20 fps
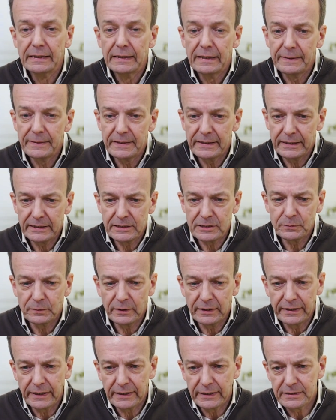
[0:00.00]
And the next
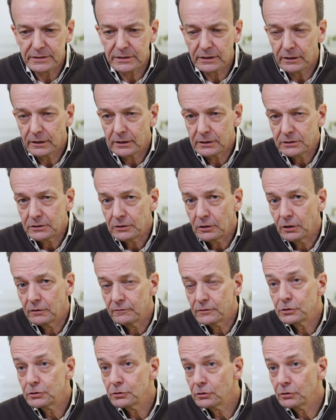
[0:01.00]
one that is a lot of